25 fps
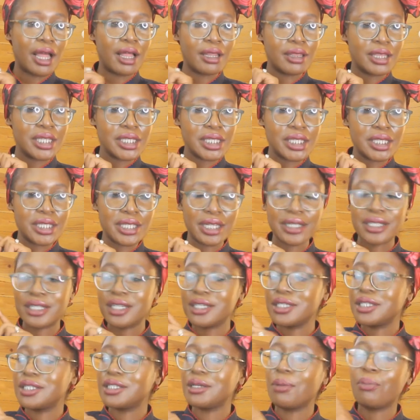This is a
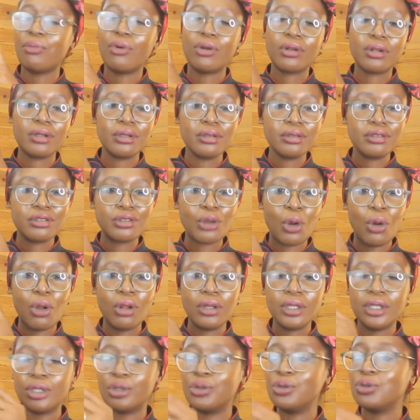tester bottle, so
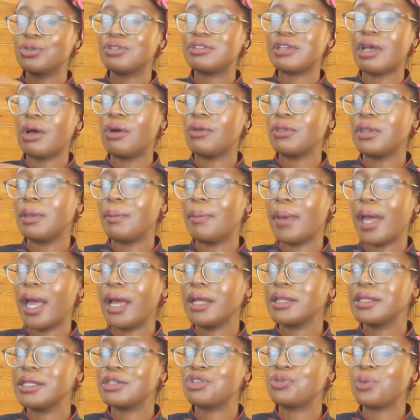all the notes are on the
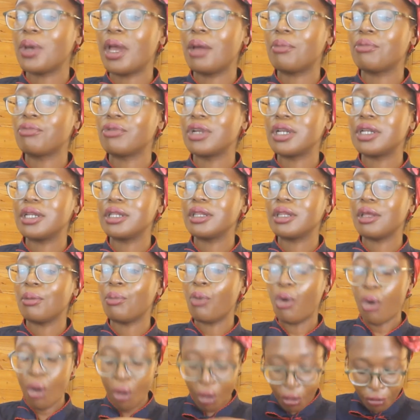back. That's why I'm reading them
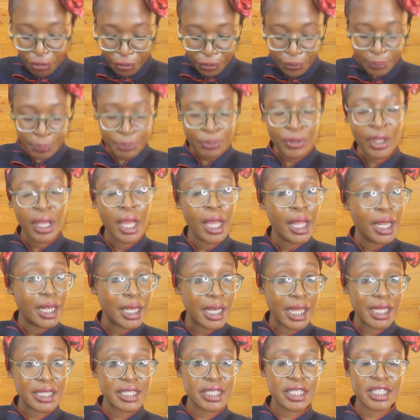off.
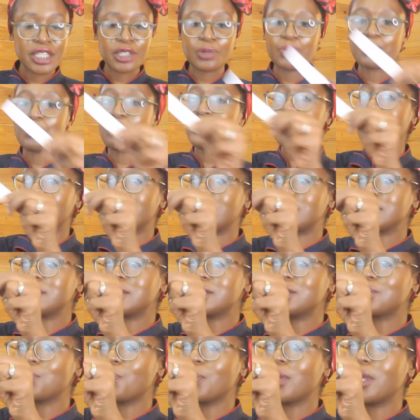Let's spray it
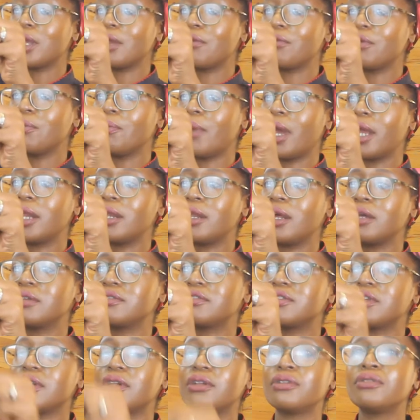so we can remind
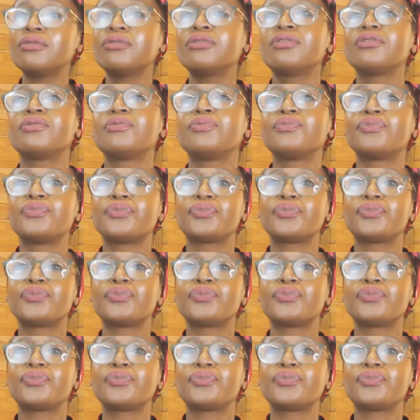ourselves.